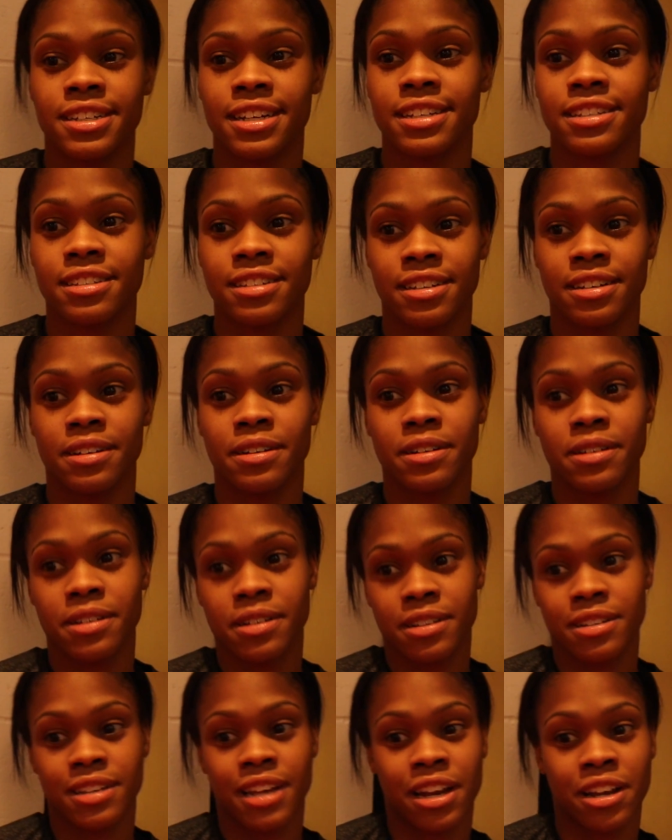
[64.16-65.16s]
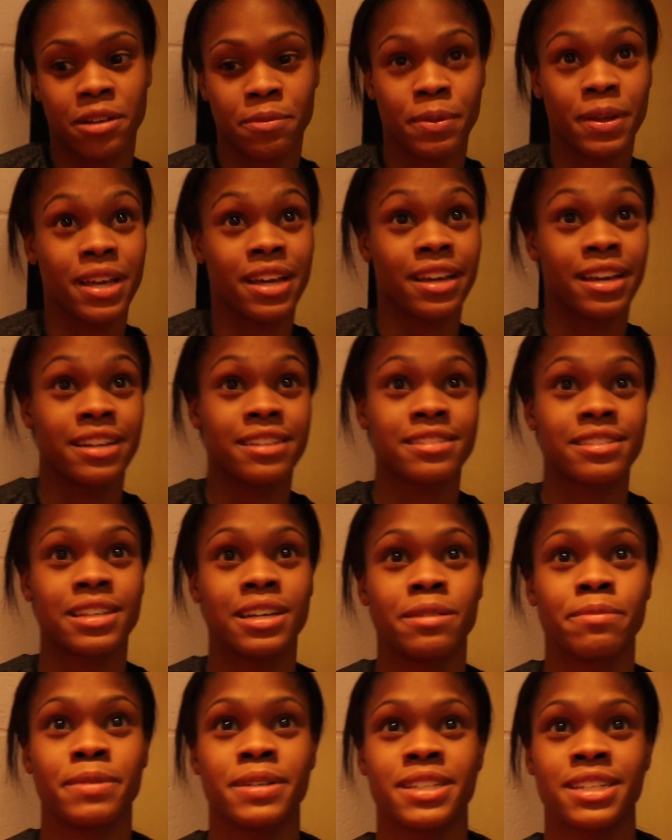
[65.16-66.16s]
a chance to not only play against
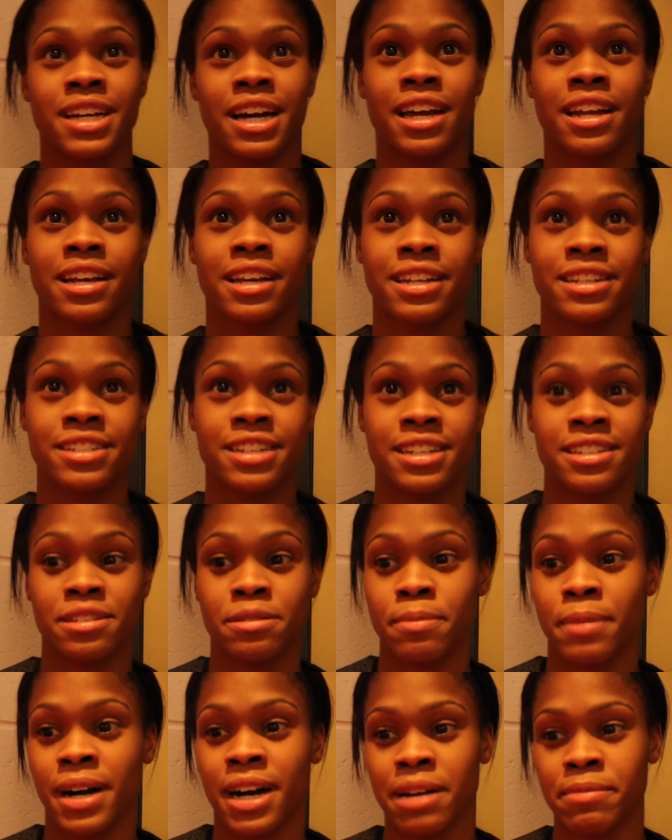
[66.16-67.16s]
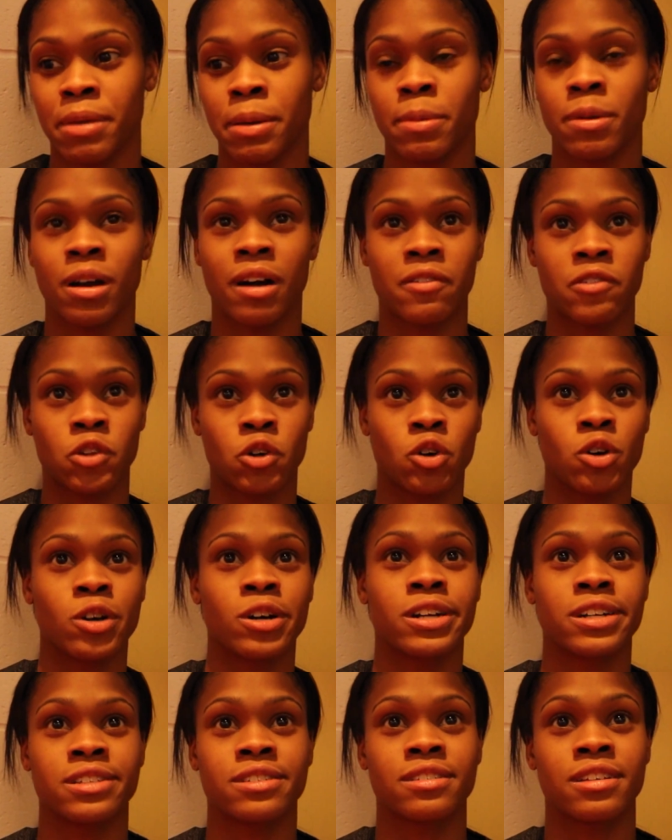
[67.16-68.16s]
them, but to kind of get a chance to bond maybe off the
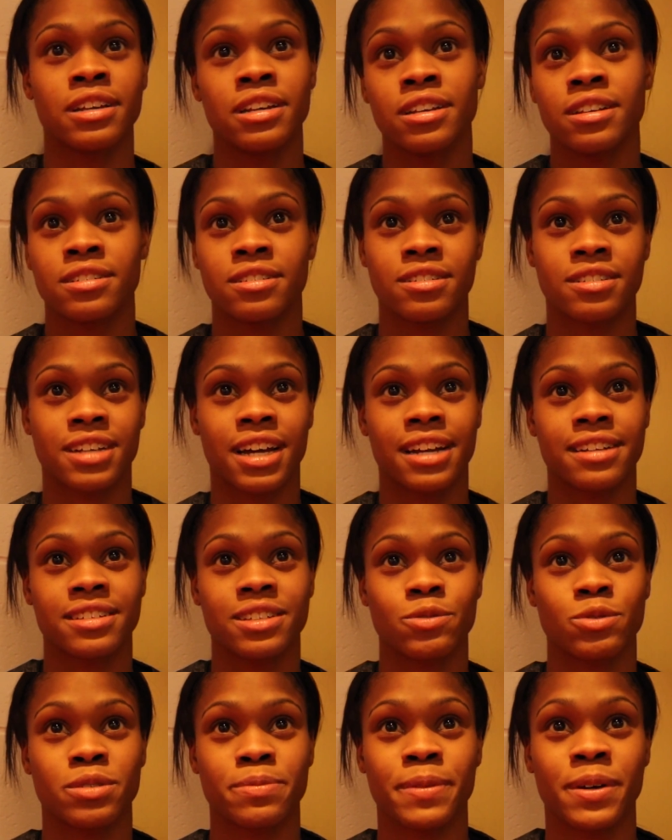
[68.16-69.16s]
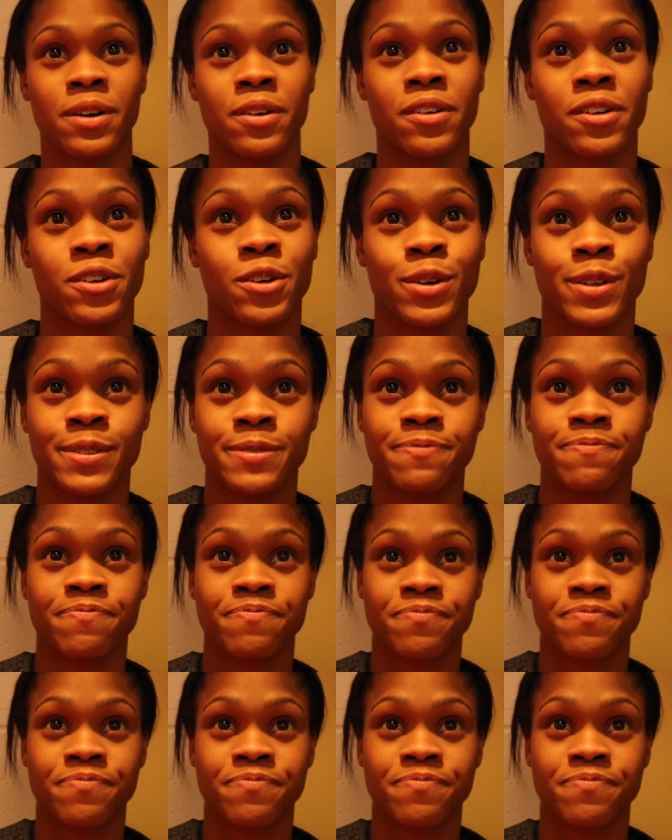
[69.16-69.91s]
court and just kind of see what's been going on.